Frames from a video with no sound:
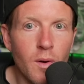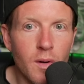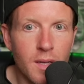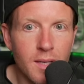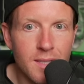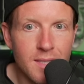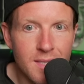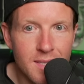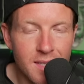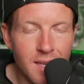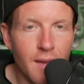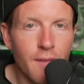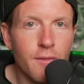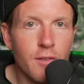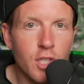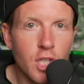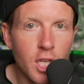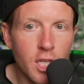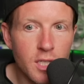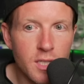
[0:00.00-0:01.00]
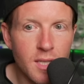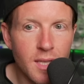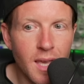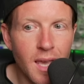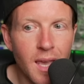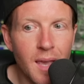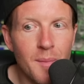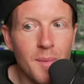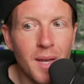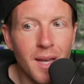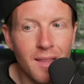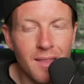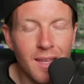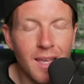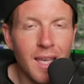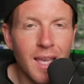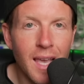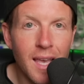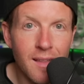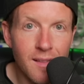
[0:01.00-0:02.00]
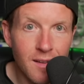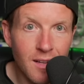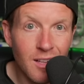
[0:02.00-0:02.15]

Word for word: because Steph changed the game, and I think Caitlin